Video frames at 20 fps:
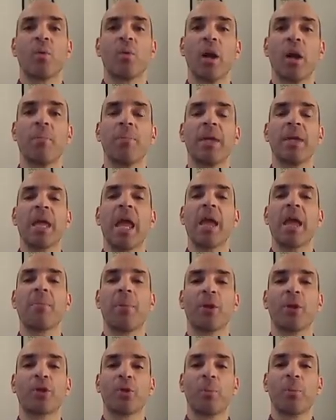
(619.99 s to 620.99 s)
will be
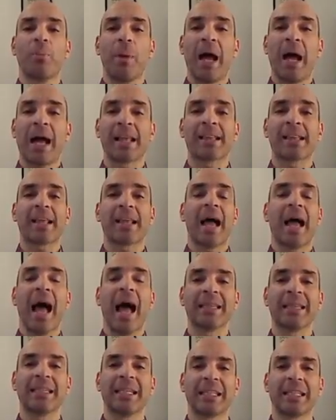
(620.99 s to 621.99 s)
able to pass
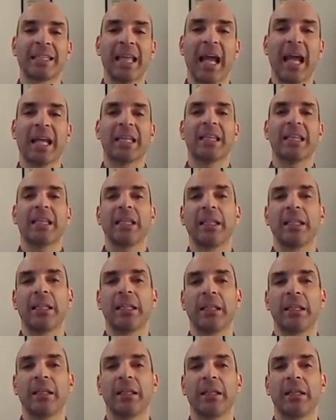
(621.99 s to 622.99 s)
undetected.